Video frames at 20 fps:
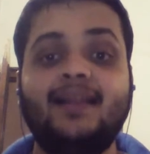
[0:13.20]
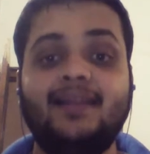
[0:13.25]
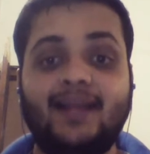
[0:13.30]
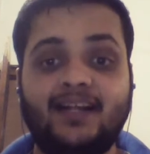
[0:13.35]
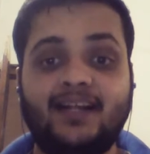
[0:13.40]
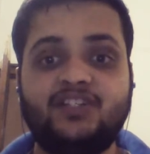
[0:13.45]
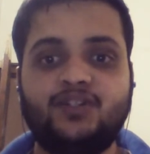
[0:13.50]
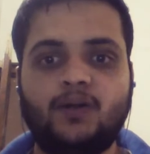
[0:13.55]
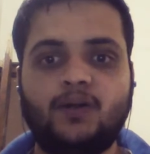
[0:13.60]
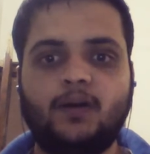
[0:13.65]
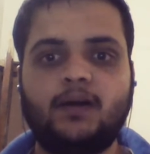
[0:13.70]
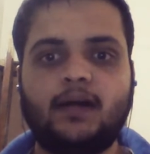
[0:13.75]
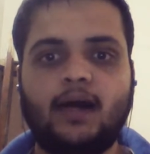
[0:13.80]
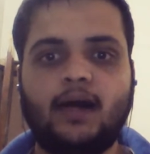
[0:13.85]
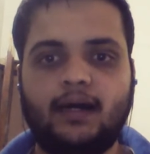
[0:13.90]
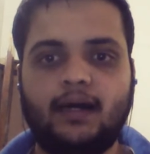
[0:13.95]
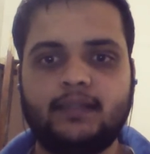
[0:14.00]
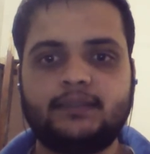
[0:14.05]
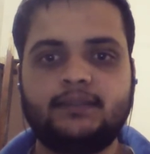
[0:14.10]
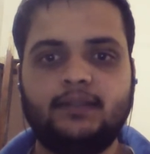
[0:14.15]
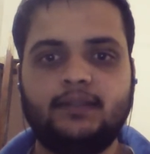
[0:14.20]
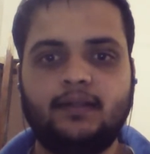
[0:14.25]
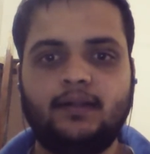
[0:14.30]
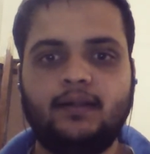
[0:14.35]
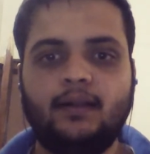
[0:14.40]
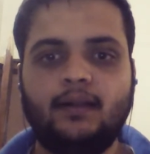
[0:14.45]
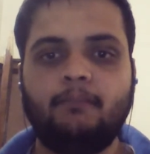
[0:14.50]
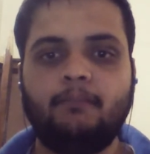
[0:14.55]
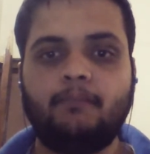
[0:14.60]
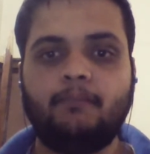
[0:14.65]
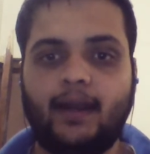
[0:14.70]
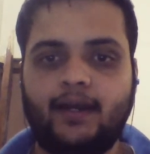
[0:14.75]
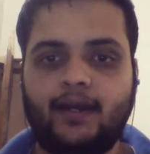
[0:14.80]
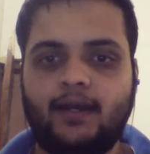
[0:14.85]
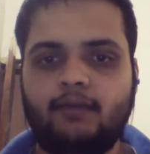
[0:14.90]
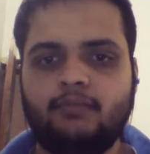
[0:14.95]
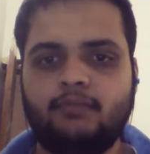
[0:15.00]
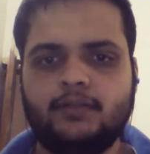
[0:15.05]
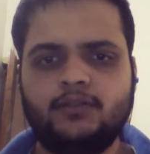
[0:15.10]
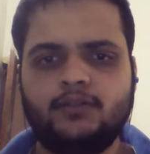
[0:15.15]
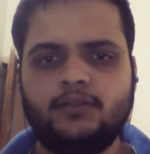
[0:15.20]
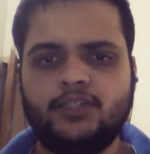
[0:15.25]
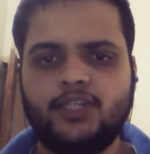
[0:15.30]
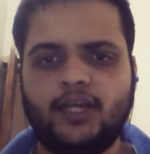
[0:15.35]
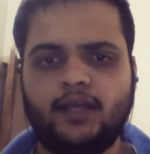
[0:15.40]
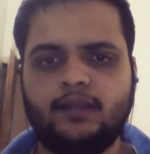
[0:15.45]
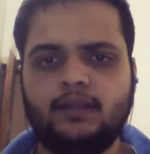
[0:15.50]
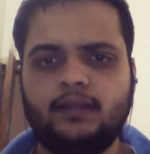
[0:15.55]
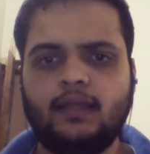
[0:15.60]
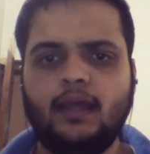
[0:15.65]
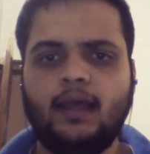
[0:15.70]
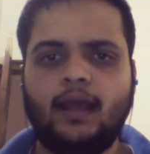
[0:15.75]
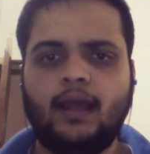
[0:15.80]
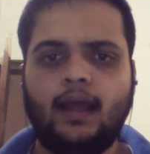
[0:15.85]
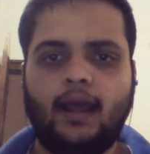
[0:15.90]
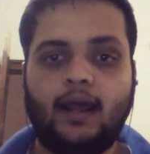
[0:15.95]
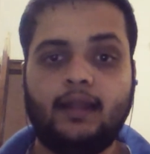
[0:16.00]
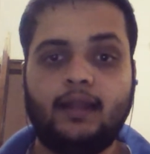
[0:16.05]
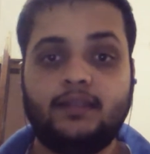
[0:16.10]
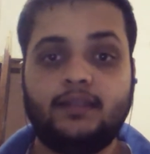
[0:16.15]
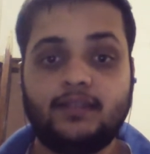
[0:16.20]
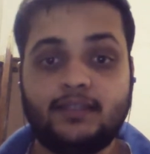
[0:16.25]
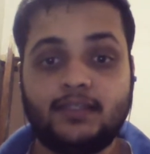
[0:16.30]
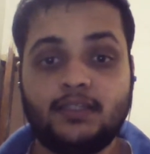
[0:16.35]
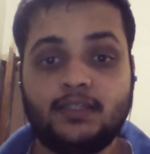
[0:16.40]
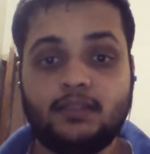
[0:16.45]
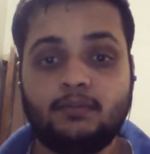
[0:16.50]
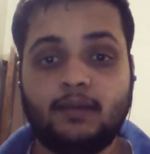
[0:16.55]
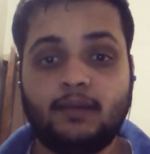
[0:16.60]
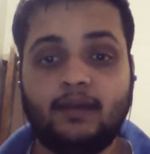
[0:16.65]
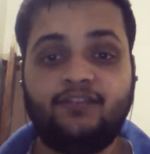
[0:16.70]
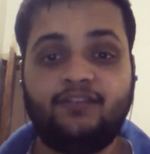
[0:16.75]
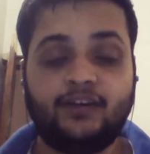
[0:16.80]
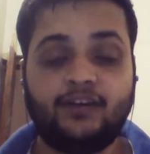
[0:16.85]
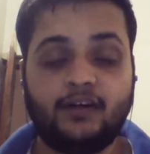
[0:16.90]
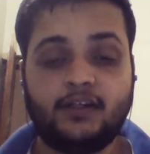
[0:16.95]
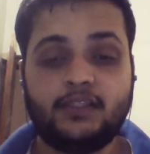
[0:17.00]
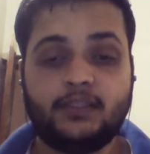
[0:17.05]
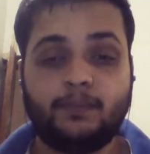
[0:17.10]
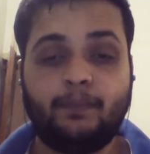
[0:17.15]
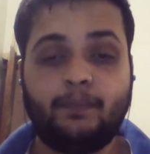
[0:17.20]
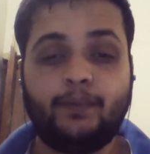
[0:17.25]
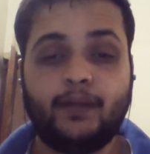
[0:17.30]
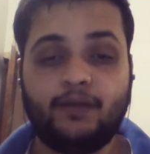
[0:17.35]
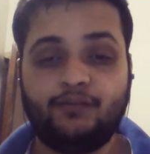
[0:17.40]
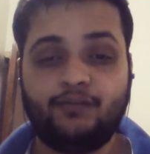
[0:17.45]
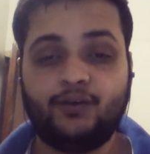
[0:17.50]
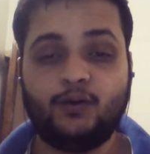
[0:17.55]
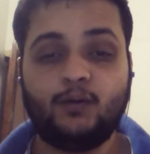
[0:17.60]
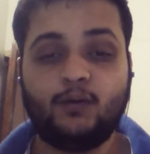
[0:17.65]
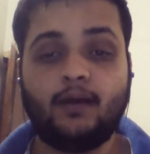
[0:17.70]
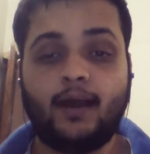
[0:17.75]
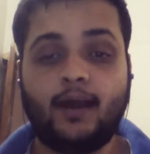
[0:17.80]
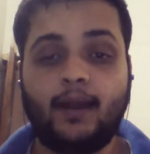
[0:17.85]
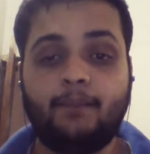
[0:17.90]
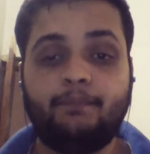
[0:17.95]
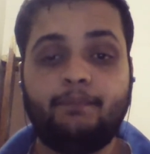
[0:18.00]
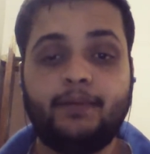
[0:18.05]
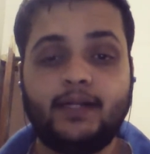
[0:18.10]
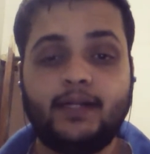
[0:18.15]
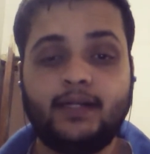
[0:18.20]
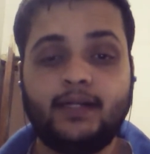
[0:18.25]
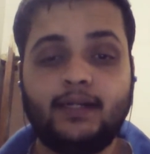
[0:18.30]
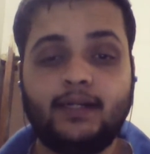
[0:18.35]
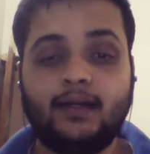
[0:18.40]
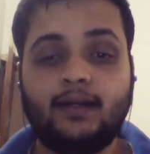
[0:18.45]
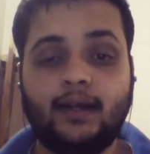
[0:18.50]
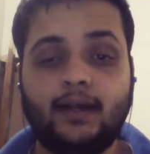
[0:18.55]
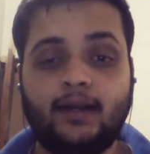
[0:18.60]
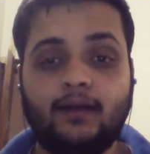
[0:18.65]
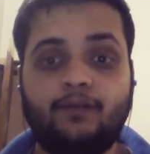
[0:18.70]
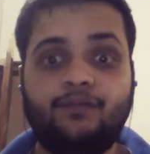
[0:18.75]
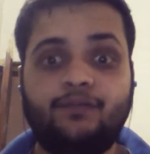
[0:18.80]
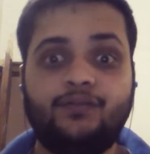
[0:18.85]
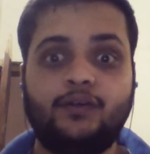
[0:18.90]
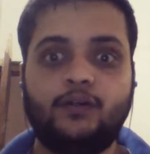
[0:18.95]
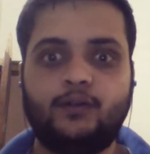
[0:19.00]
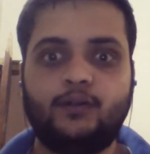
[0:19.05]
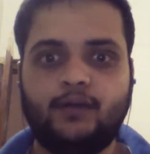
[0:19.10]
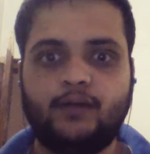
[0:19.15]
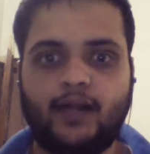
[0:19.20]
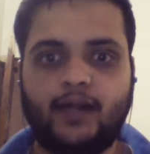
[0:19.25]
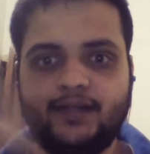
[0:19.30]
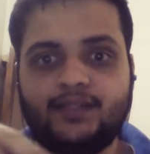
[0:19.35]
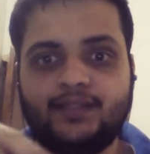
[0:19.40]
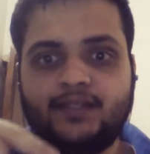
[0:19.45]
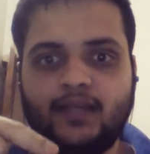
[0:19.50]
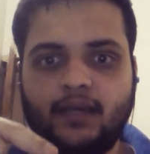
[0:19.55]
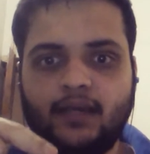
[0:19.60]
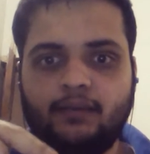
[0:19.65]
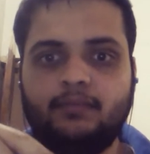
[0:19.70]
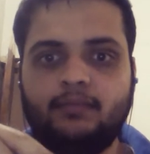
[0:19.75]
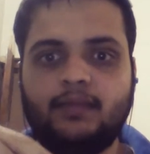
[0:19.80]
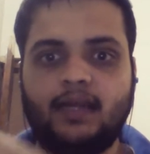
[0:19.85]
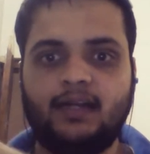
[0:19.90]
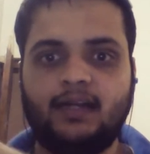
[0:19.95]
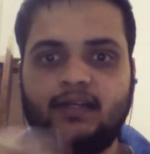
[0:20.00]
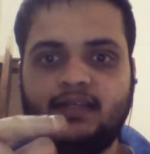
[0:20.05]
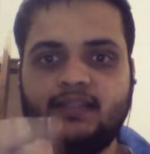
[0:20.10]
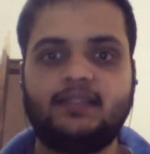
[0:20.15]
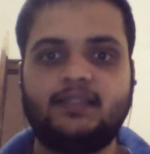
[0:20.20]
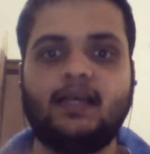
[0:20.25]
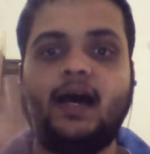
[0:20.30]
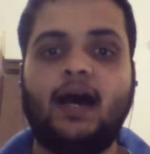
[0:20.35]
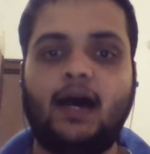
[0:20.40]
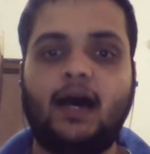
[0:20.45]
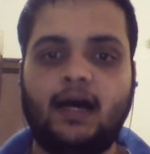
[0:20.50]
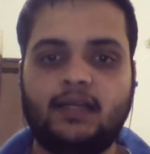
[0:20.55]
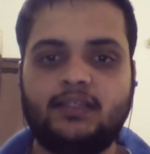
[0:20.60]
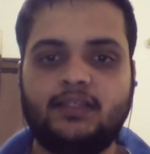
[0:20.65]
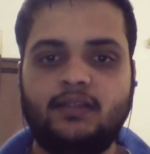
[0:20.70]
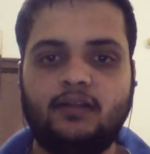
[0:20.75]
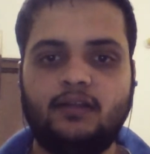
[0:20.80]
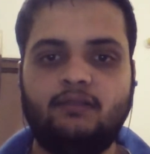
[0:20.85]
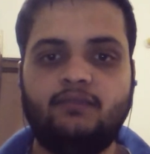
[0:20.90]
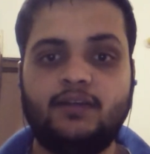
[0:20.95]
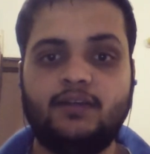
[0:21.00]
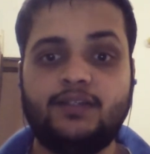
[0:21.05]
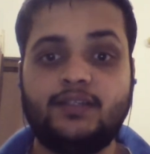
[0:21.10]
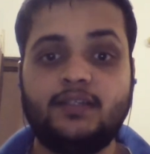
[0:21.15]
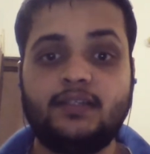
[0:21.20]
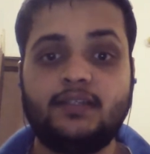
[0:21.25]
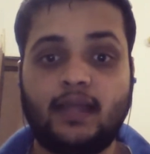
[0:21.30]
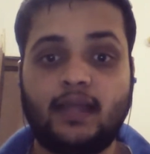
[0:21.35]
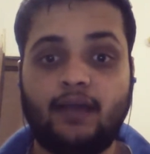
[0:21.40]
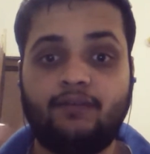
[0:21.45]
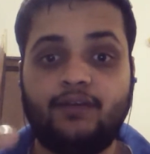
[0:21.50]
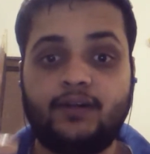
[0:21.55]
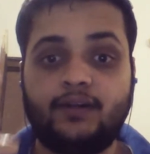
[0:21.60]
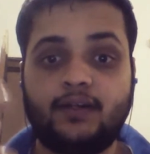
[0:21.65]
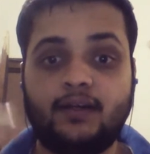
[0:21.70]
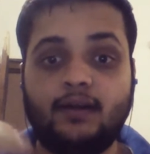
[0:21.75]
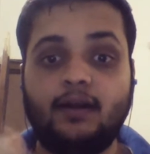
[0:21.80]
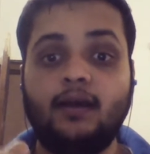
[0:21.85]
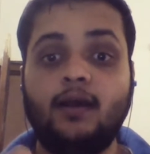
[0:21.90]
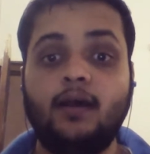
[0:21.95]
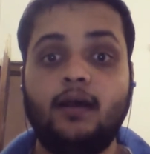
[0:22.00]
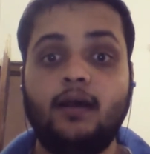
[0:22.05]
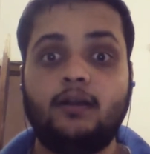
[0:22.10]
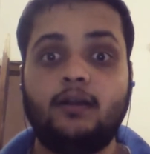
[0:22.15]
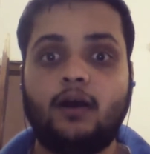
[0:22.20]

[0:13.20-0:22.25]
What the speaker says: Let's talk Arsenal. My name is Dushyant and this is my first preview and predicted lineup for tonight's game, that is Arsenal versus Everton.